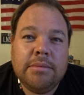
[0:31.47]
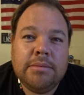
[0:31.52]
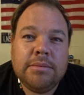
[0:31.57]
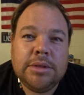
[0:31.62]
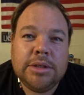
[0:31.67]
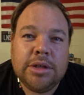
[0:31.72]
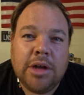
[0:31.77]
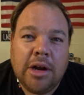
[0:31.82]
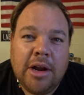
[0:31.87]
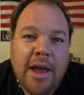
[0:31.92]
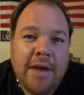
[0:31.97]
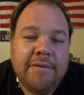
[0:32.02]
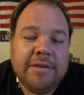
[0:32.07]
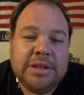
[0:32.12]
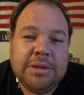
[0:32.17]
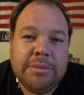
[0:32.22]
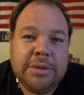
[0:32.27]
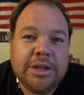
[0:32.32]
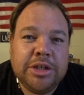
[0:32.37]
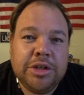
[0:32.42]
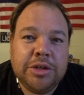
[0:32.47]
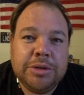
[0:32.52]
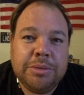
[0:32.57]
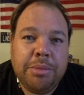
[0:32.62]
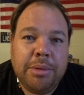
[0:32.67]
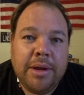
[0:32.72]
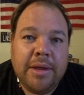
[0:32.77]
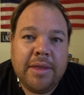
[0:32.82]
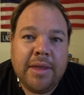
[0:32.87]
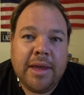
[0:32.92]
she started having some issues
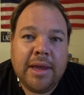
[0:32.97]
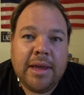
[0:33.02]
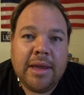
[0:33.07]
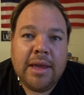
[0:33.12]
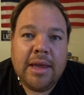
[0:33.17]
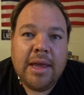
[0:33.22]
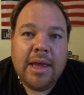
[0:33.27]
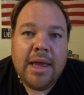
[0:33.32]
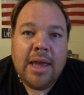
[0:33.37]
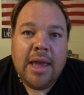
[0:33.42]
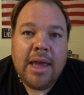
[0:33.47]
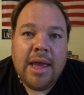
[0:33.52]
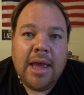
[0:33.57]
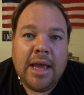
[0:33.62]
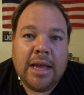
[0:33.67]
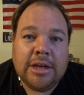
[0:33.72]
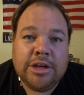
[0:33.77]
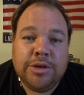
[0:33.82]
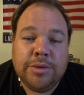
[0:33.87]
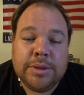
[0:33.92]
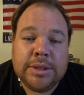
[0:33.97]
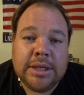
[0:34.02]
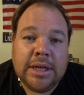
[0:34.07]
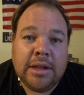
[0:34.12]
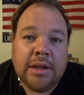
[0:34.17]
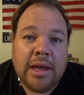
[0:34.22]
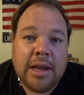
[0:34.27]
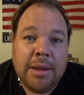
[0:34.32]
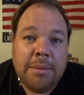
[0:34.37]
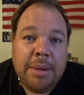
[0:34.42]
breathing, and she was in a
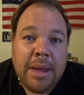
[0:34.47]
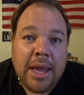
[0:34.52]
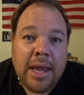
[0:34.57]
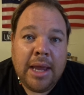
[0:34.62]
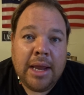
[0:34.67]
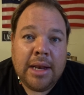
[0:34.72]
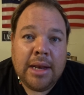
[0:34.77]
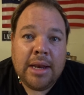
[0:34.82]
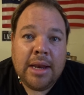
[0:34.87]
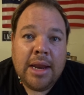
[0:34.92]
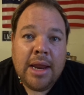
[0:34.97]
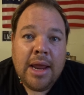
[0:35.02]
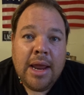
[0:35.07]
lot of pain,